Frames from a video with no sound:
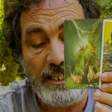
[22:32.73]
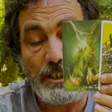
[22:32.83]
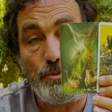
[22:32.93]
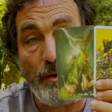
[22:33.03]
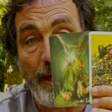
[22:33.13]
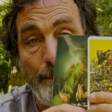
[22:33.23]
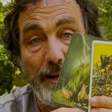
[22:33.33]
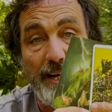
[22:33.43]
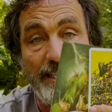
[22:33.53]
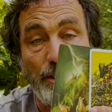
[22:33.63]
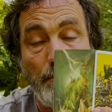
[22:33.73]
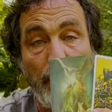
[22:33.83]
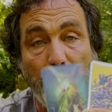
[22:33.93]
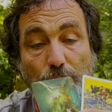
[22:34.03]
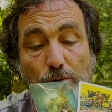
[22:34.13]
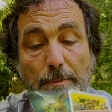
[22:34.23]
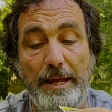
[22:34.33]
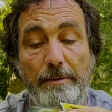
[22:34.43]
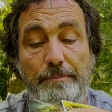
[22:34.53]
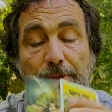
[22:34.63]
this is what that playing smart's all
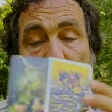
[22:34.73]
about.